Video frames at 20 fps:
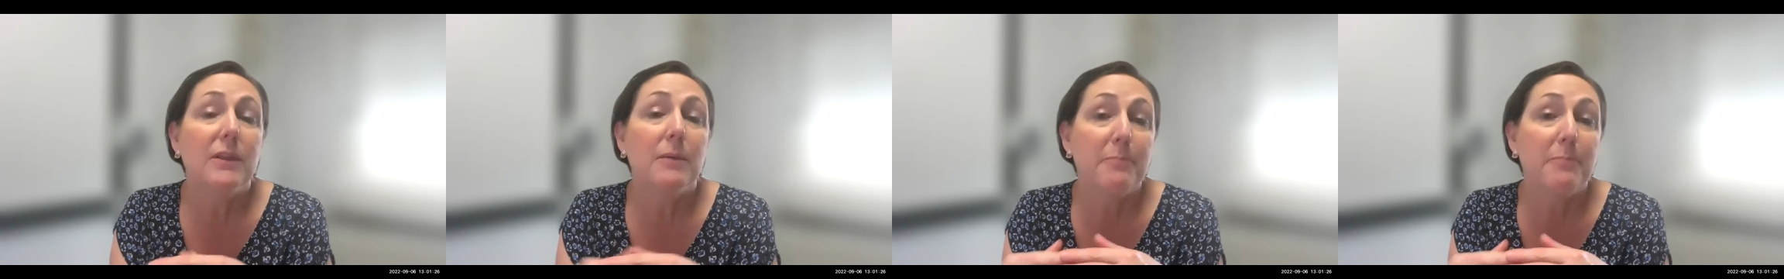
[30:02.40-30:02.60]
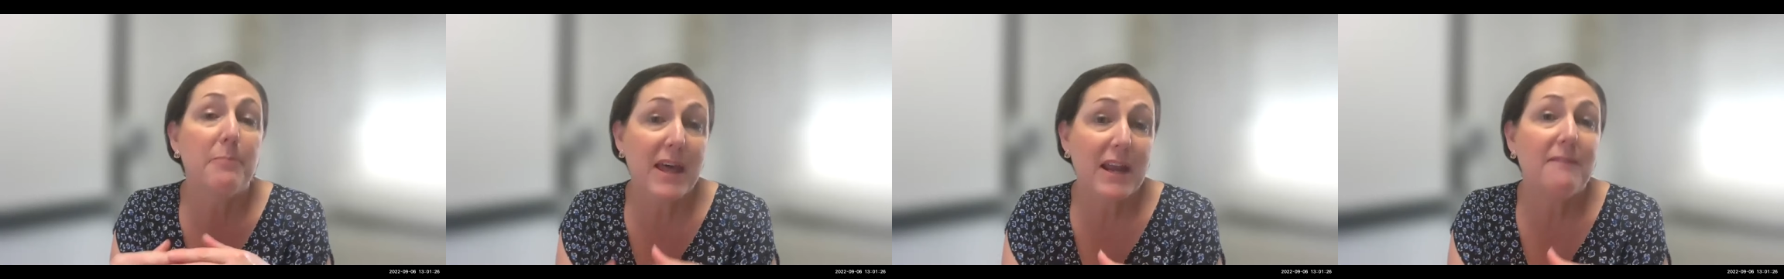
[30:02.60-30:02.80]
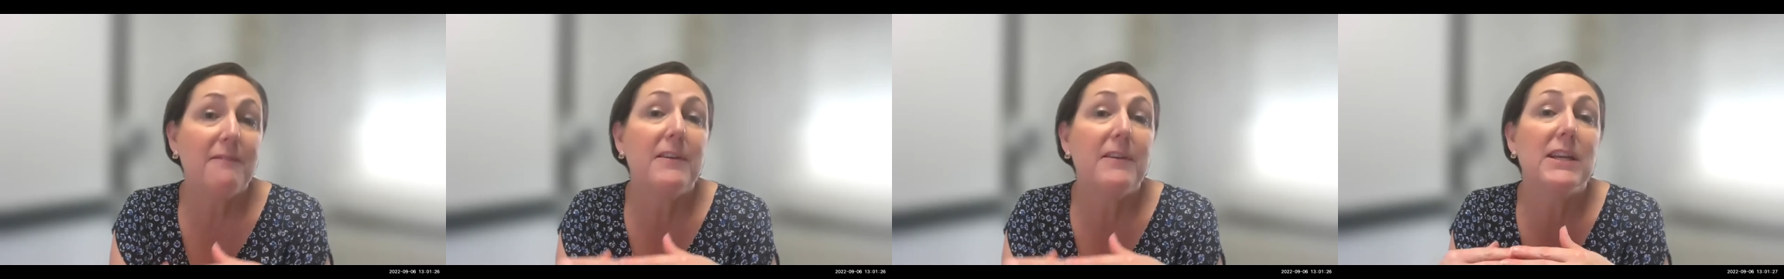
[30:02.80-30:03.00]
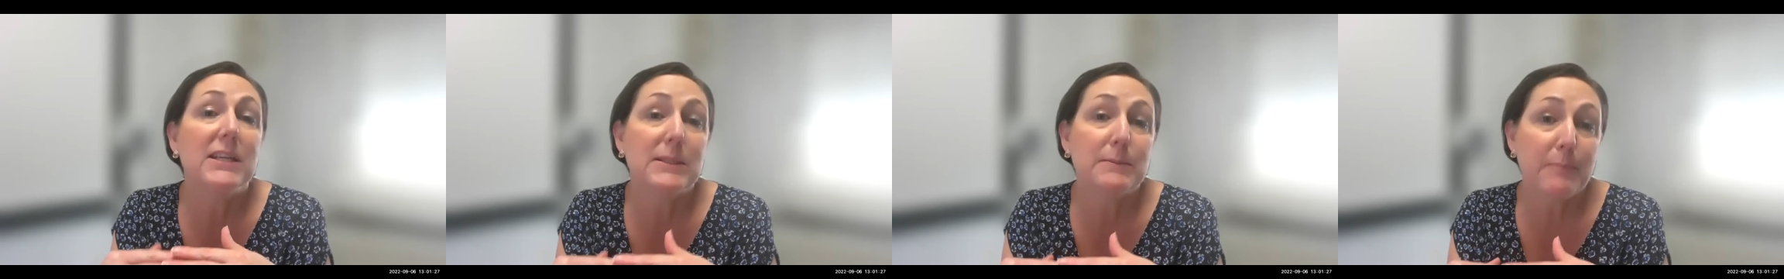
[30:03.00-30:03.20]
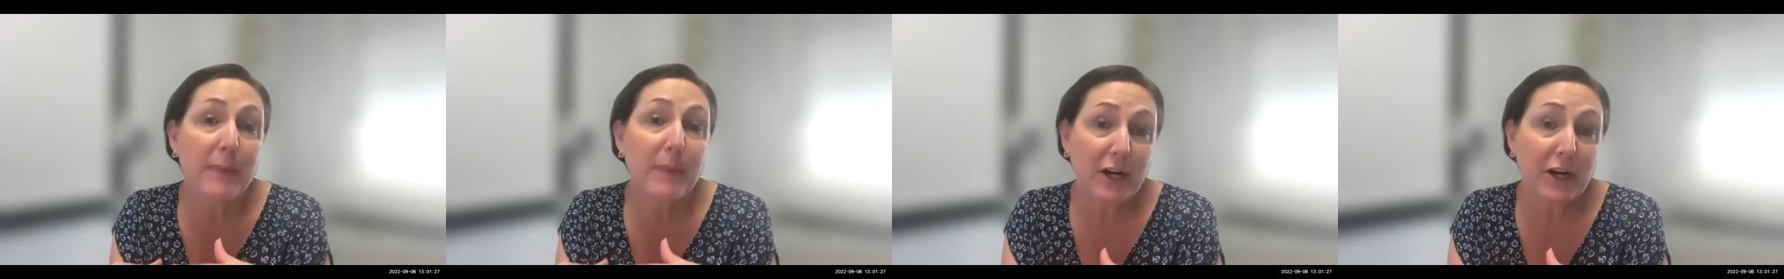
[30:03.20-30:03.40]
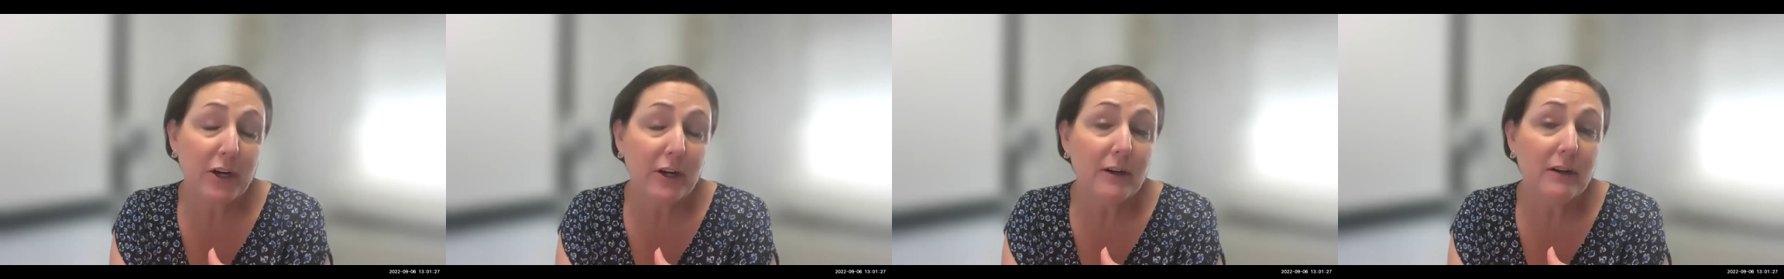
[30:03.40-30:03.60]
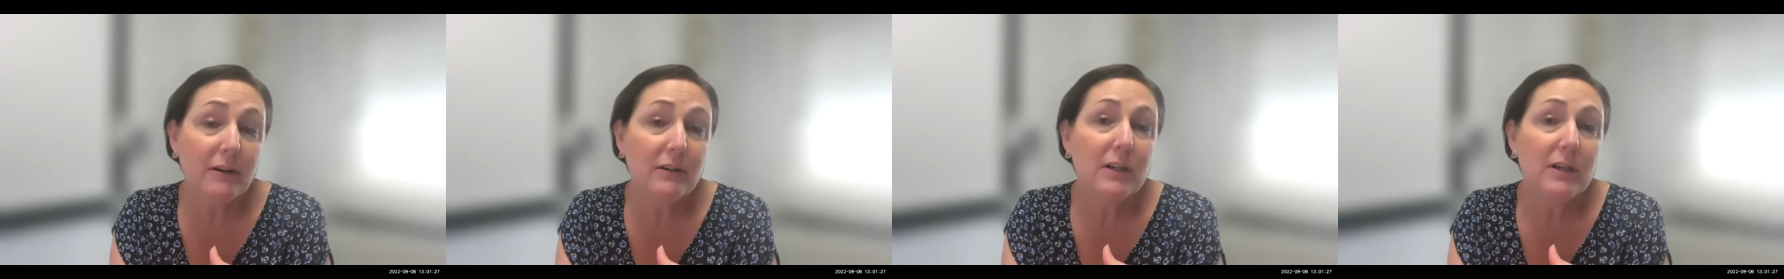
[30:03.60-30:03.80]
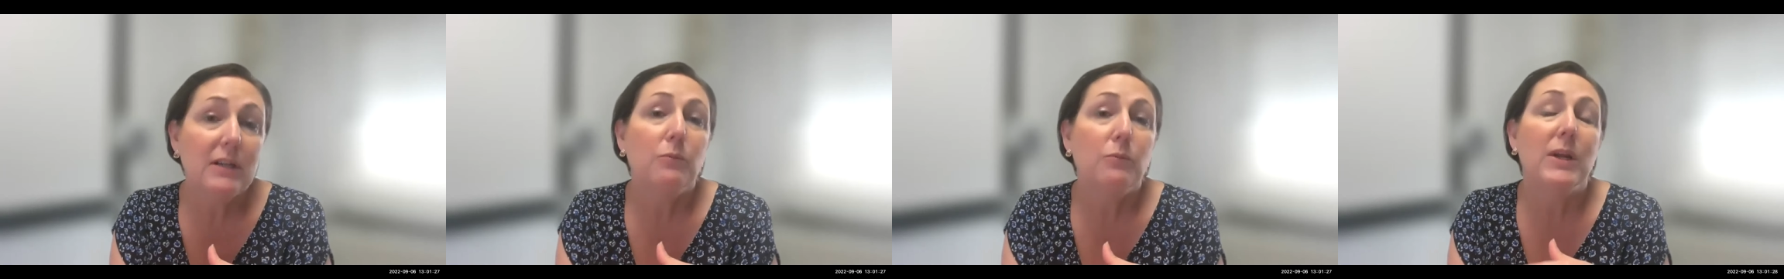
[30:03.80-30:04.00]
the benefit is better.
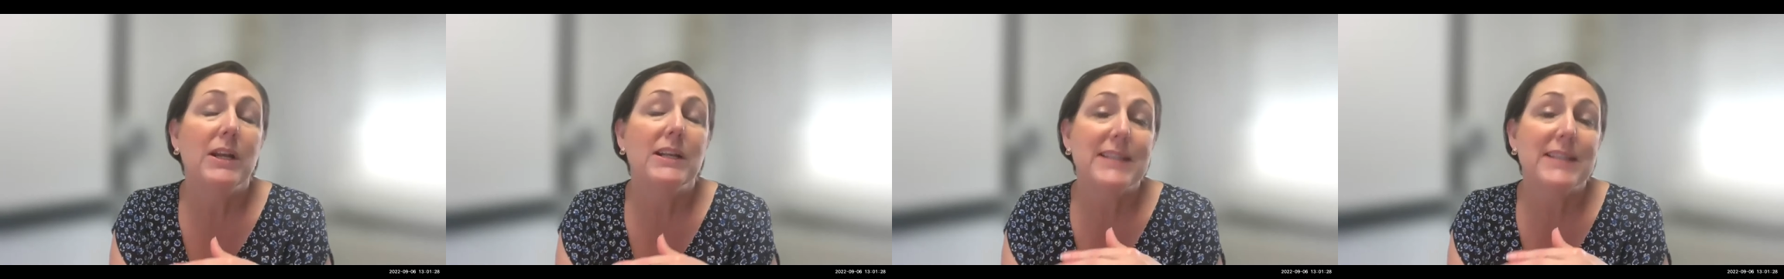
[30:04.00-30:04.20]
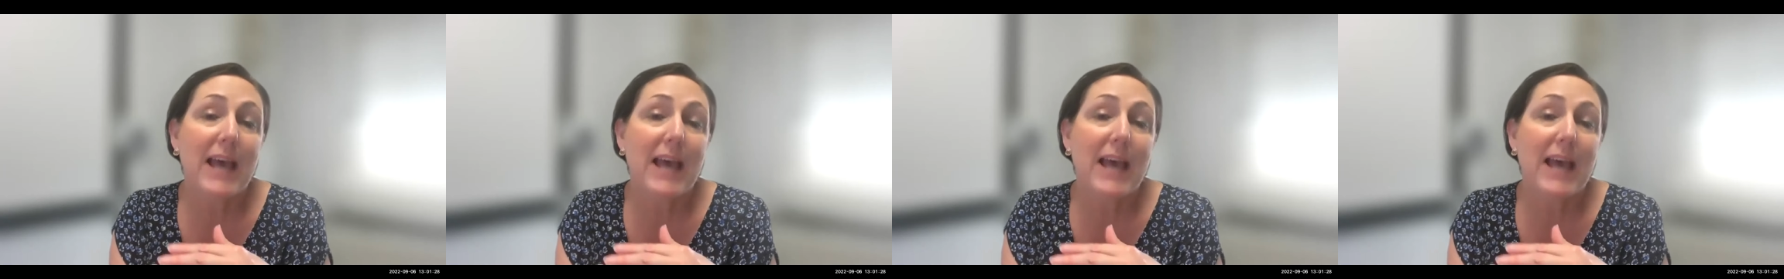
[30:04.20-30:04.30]
When it's